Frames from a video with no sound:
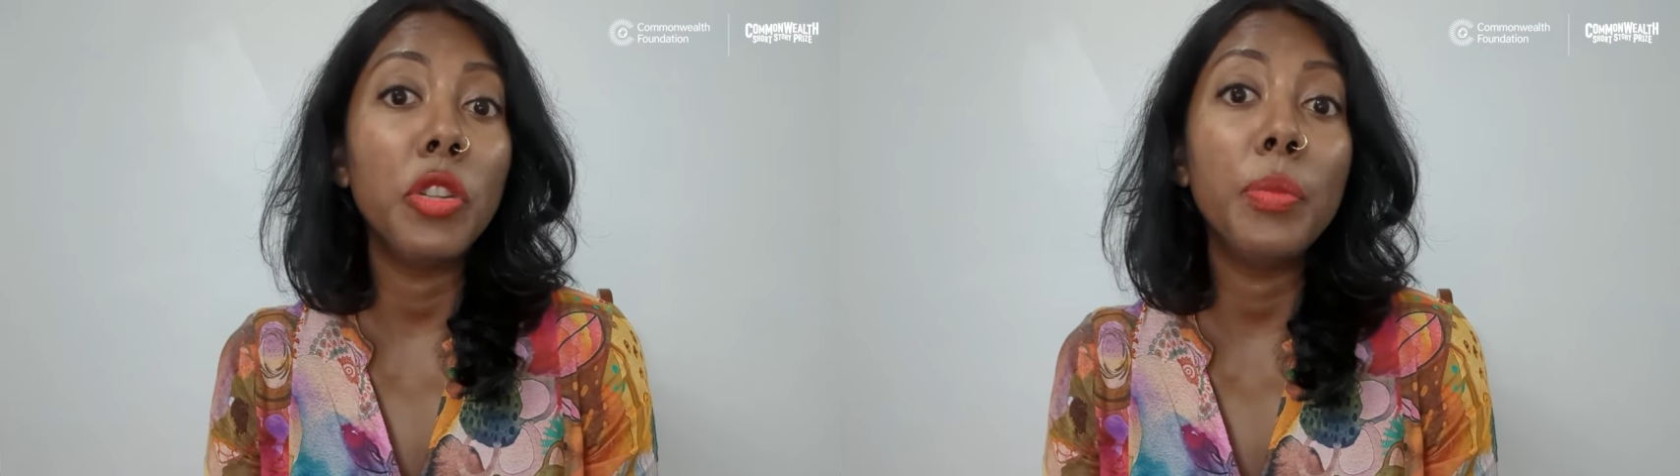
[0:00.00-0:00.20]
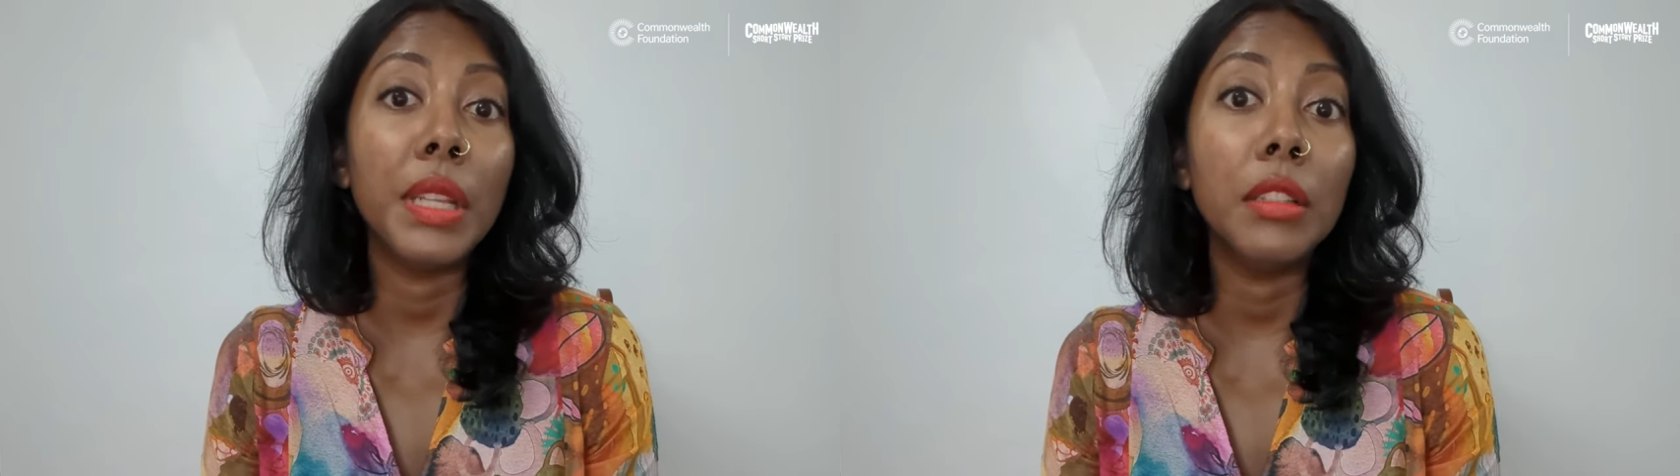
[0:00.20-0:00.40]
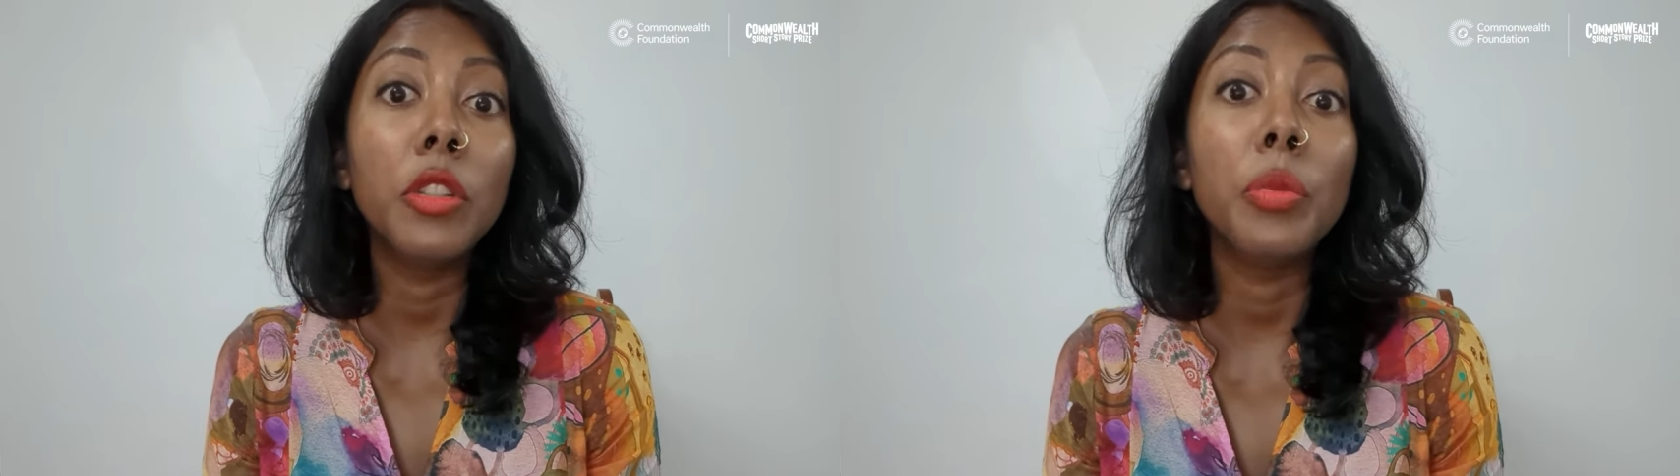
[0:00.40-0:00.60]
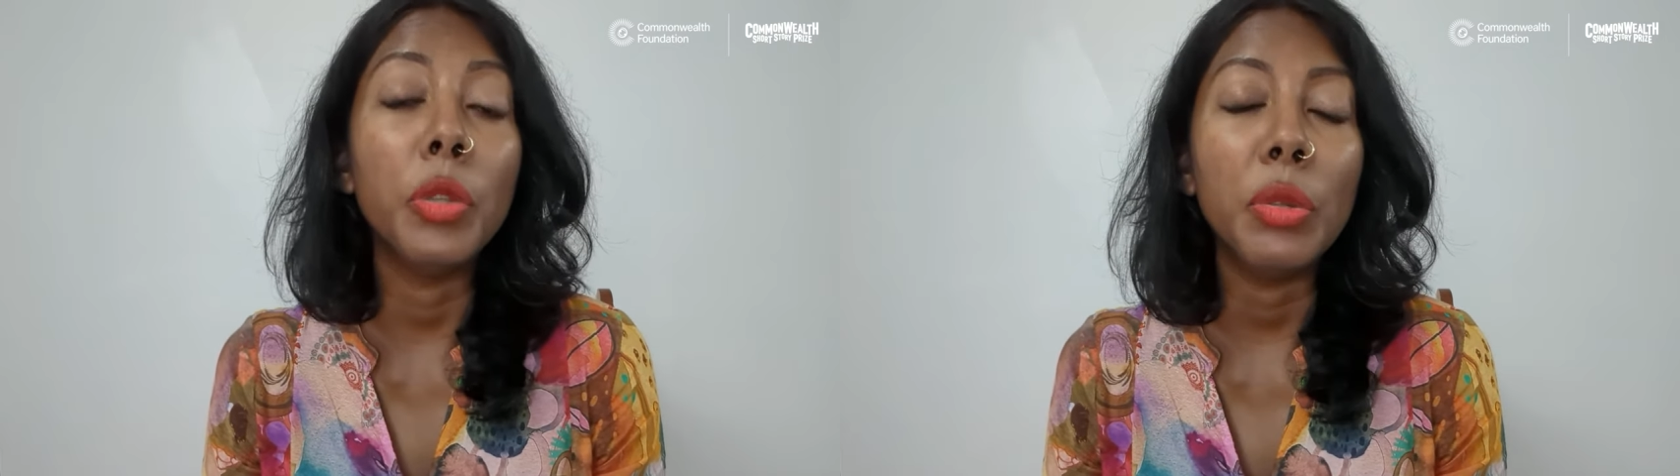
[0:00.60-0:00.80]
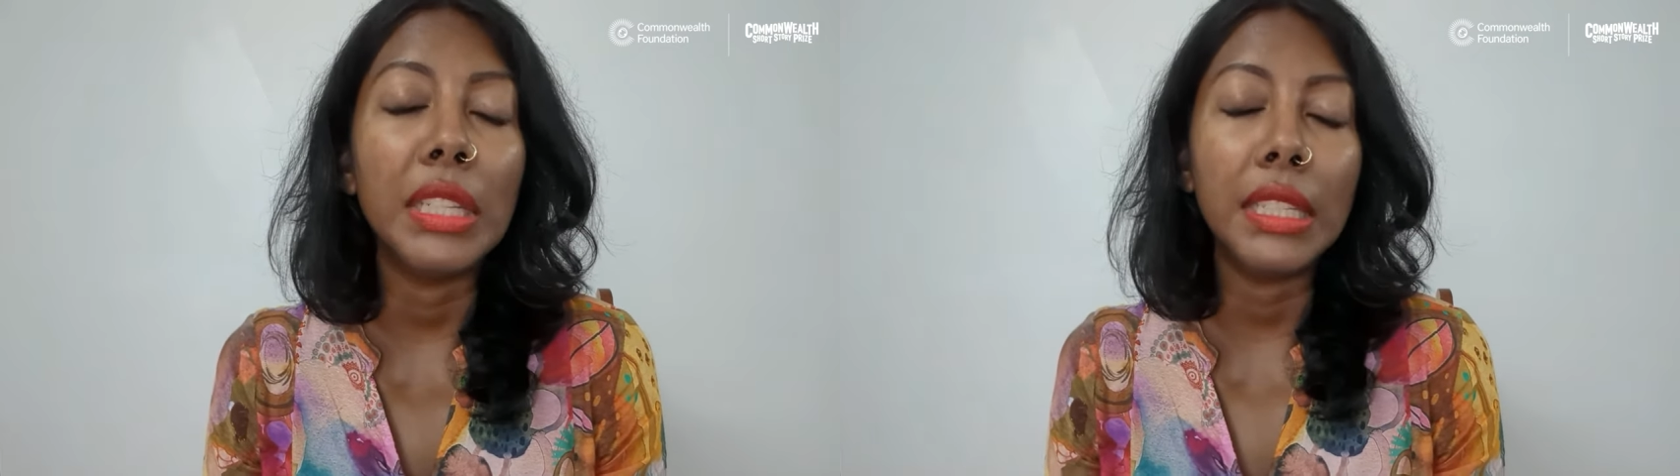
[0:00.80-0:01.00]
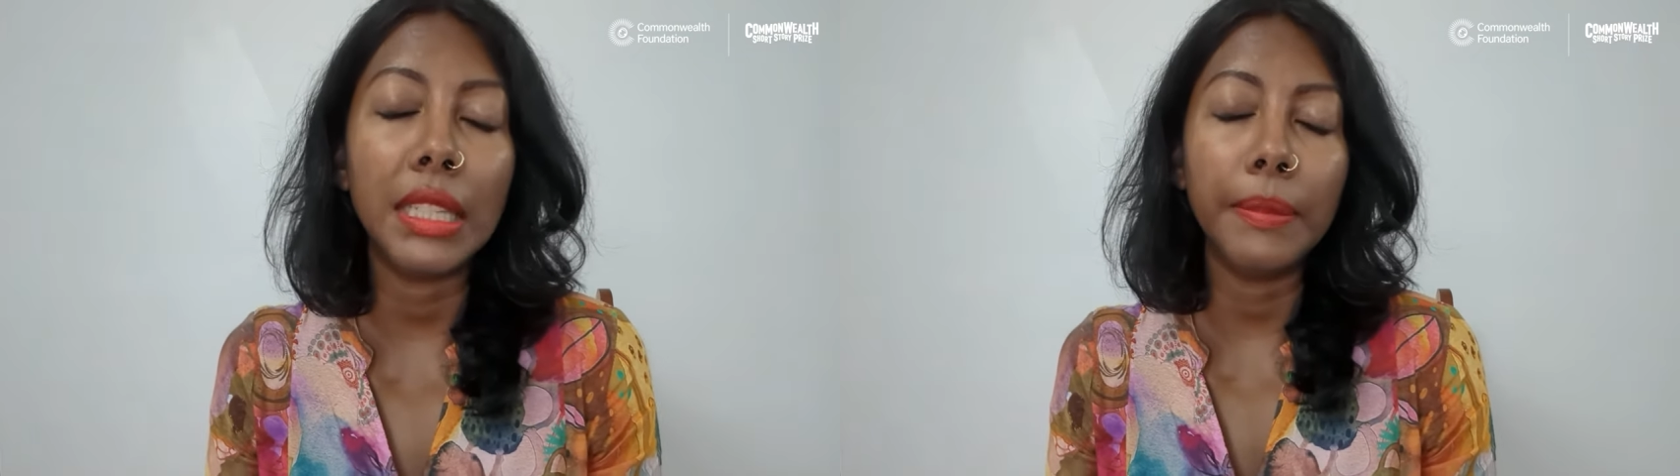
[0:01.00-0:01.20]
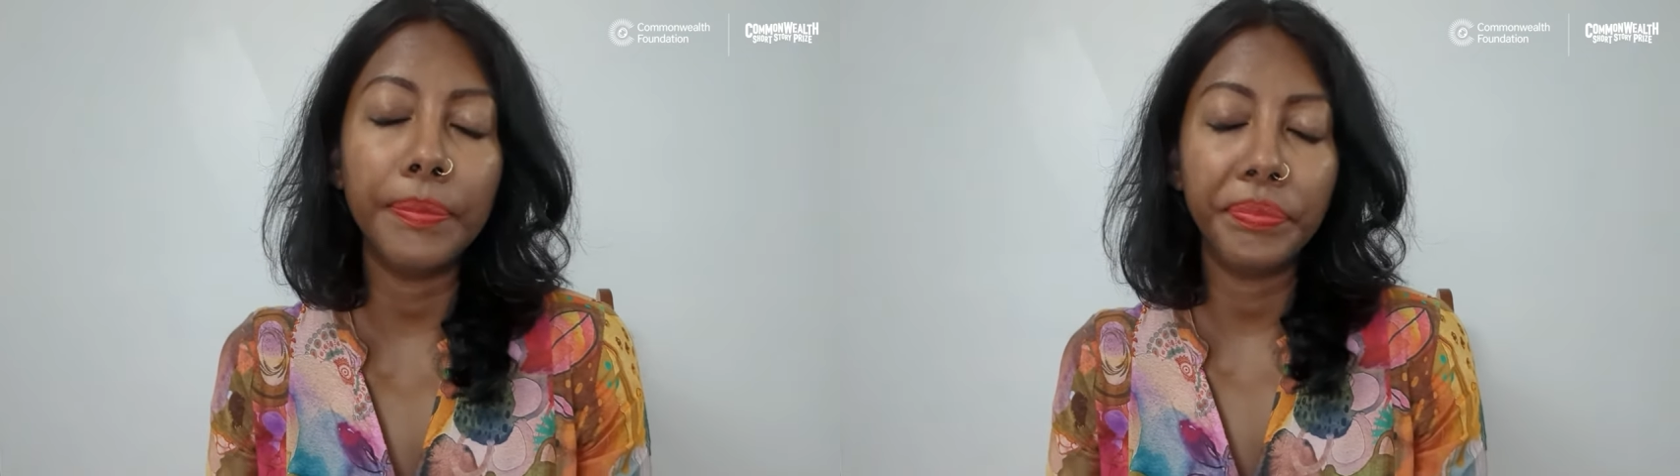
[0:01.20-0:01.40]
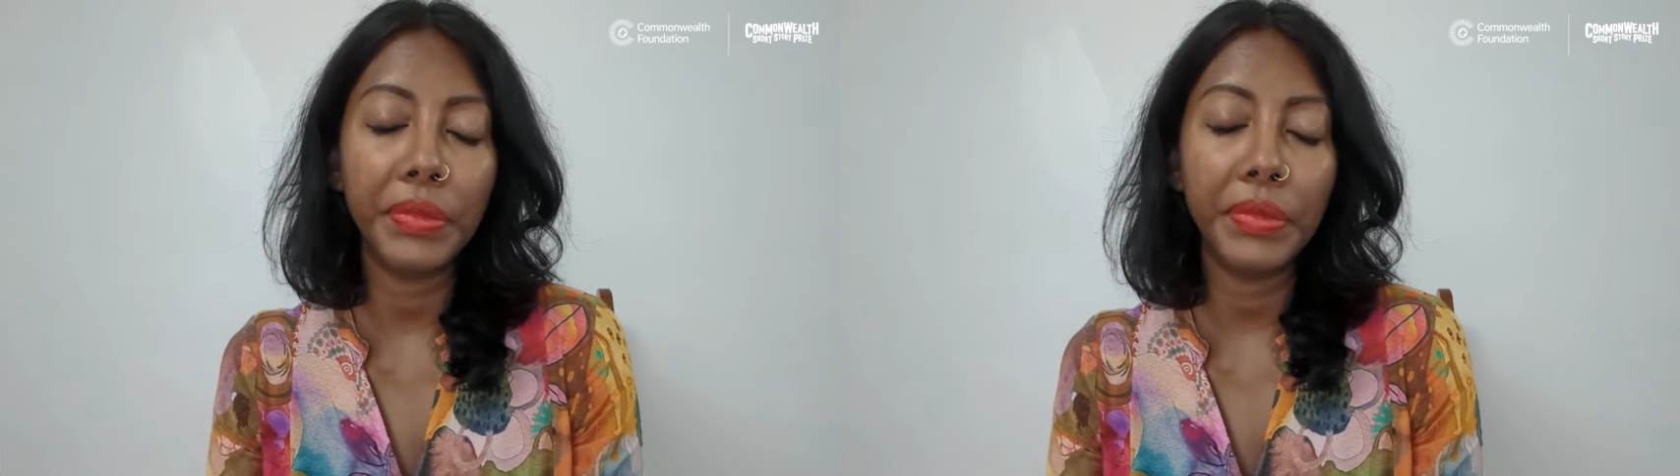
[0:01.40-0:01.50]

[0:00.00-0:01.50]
to build community